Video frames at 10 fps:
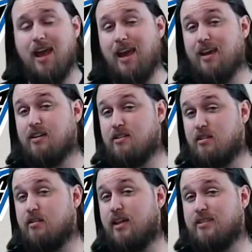and
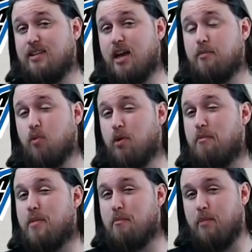until next time,
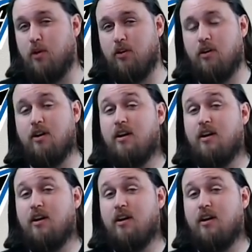remember